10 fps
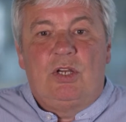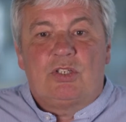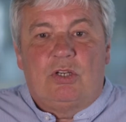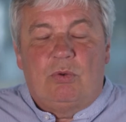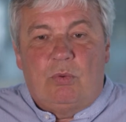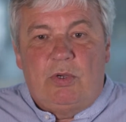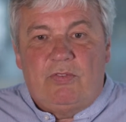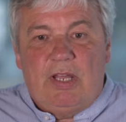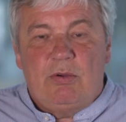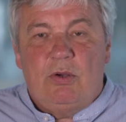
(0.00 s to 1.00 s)
So we've
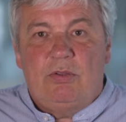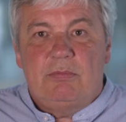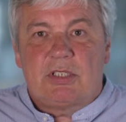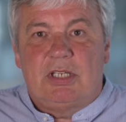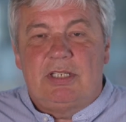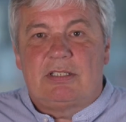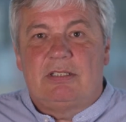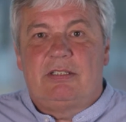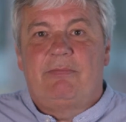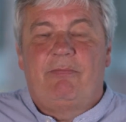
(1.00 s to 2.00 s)
now got them
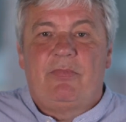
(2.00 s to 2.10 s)
seated.